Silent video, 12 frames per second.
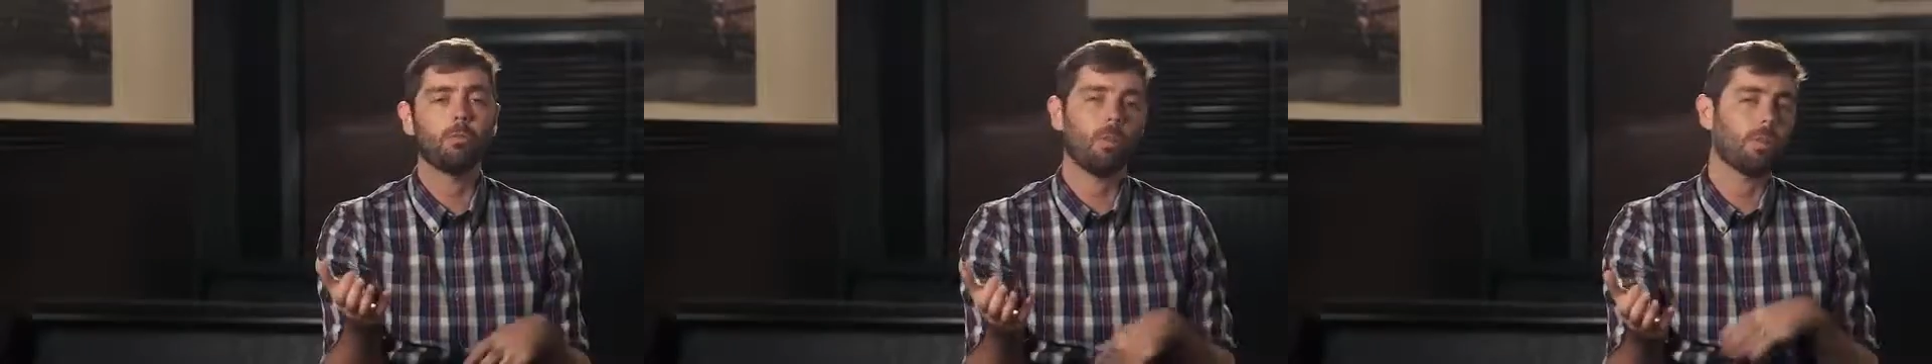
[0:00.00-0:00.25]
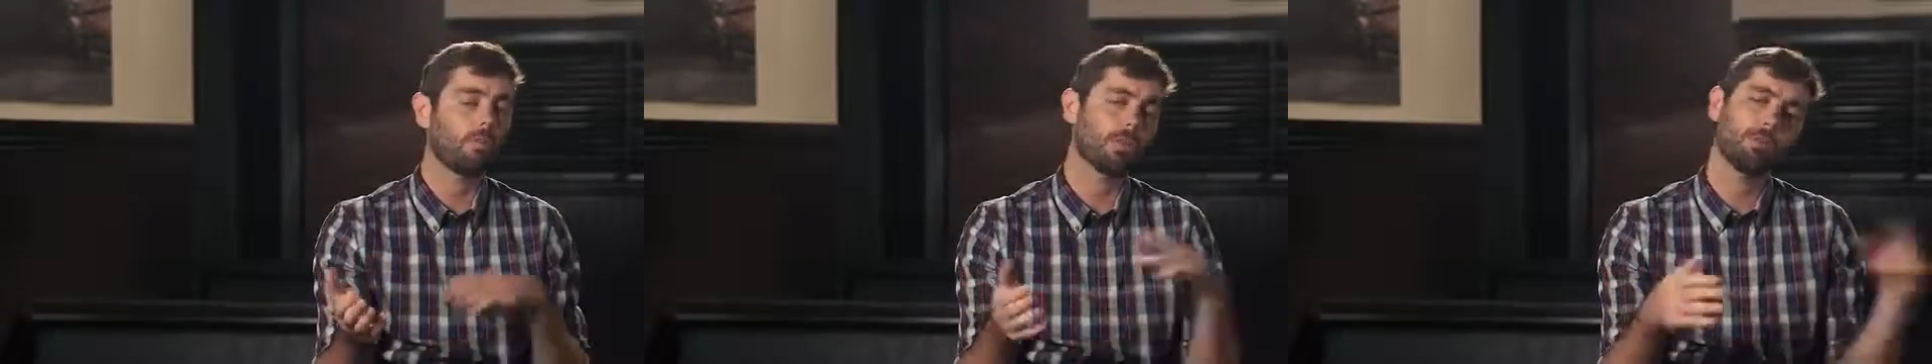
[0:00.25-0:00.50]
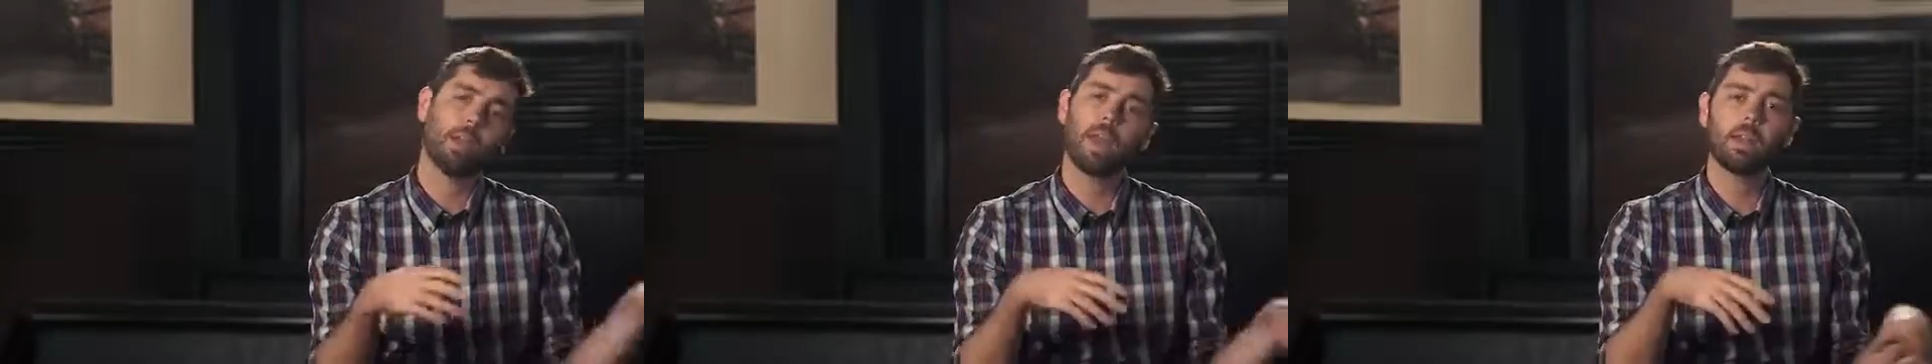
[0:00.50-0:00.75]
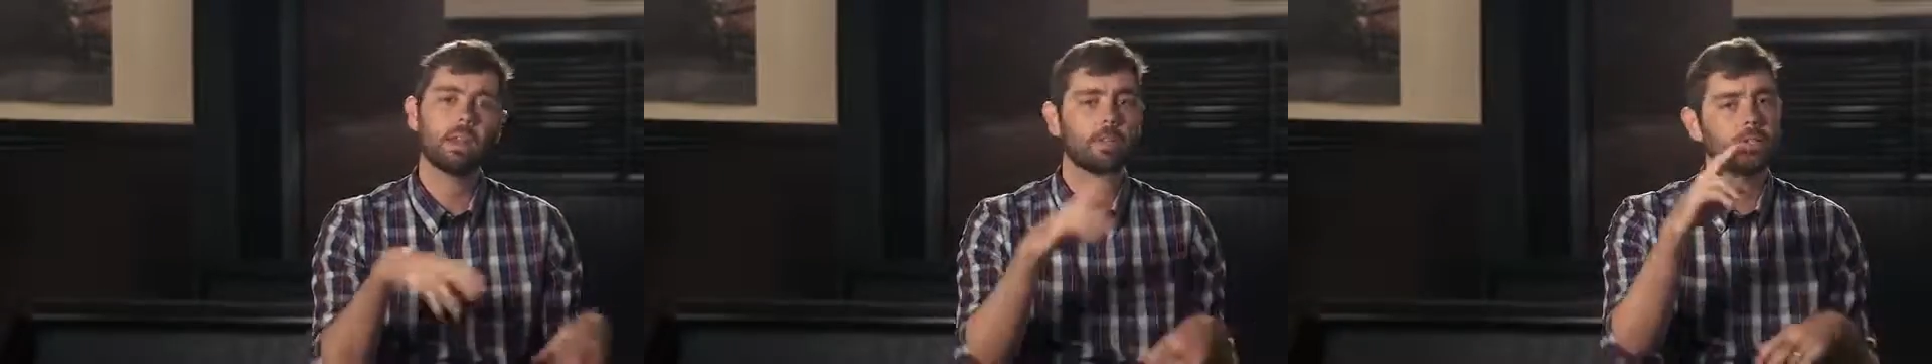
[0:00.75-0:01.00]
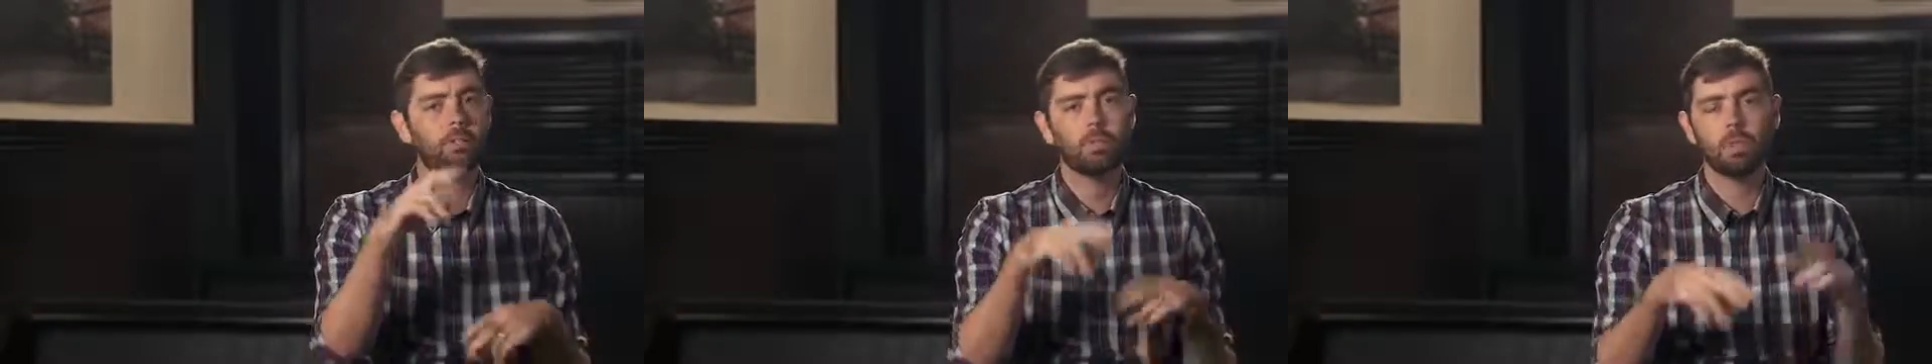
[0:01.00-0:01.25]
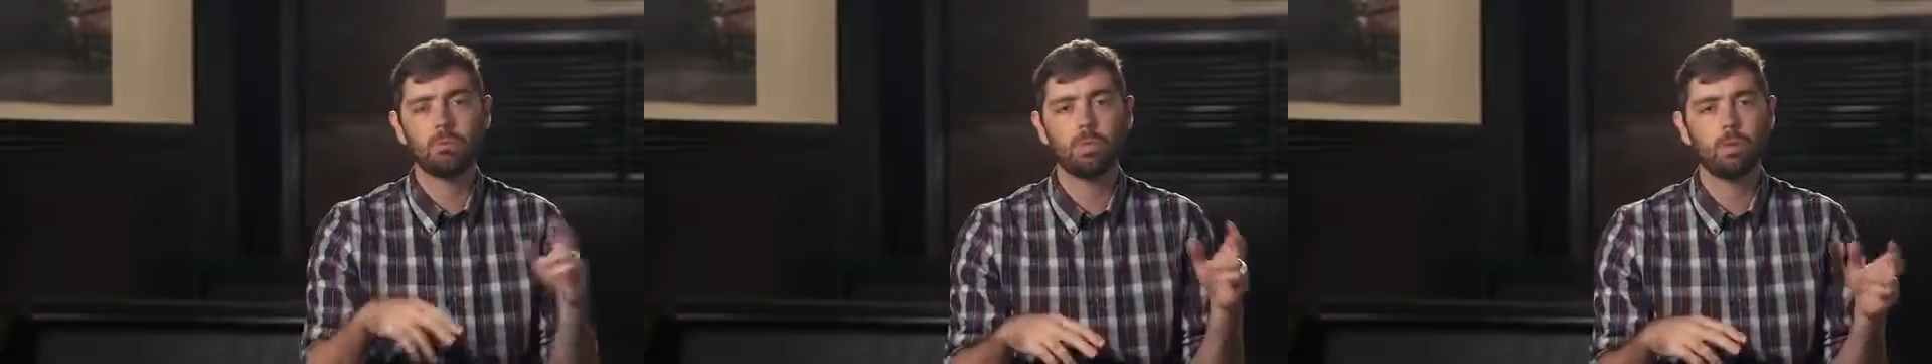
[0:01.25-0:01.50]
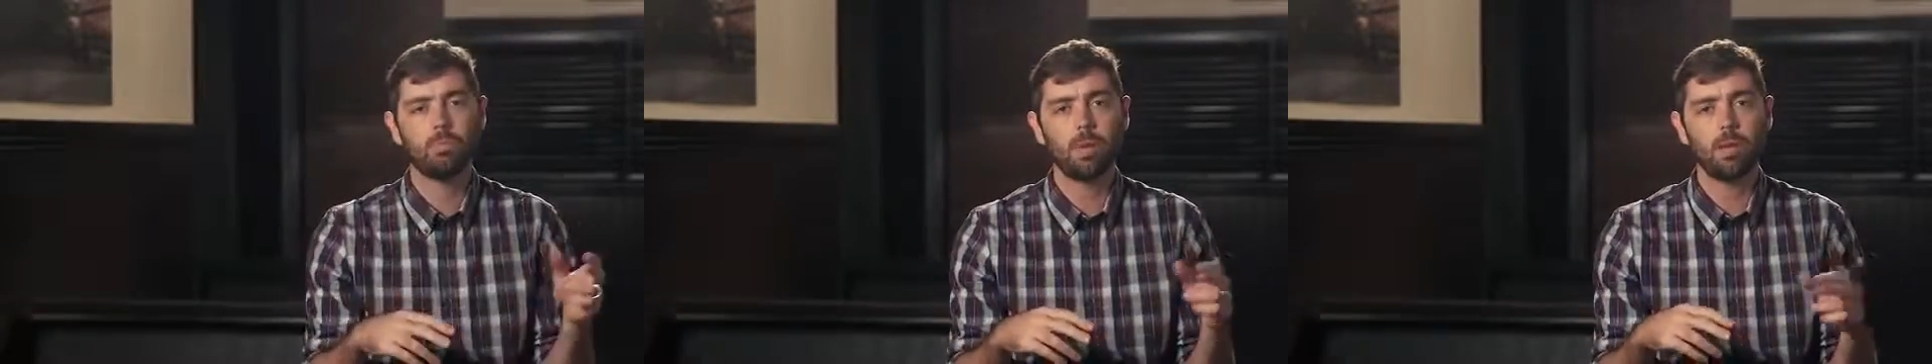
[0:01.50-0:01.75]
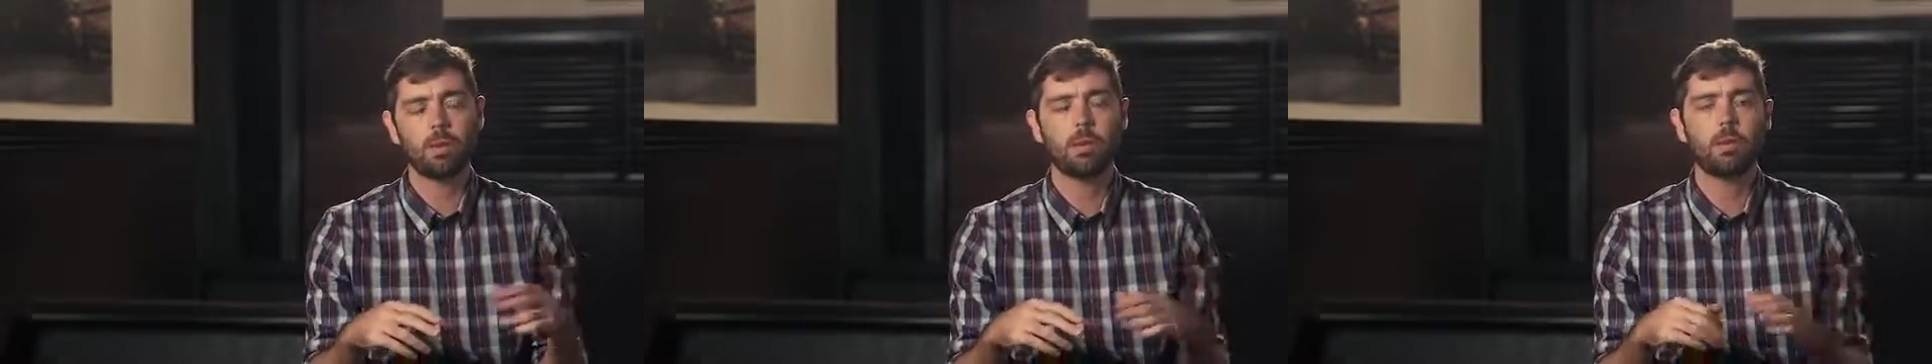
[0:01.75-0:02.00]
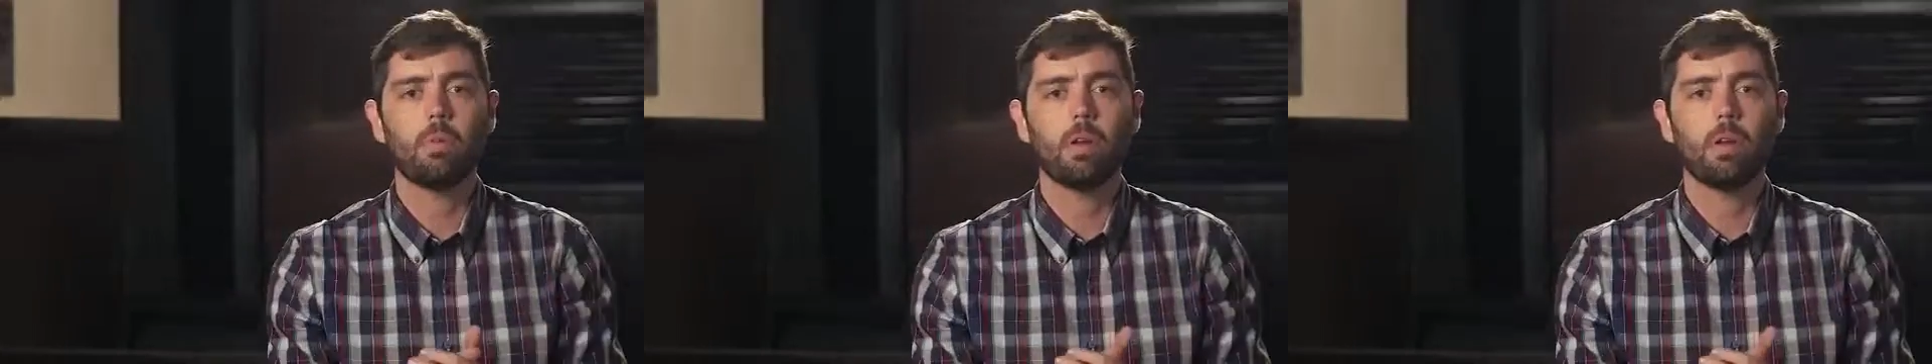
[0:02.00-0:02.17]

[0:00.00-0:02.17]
whether it's panning, tilting, booming,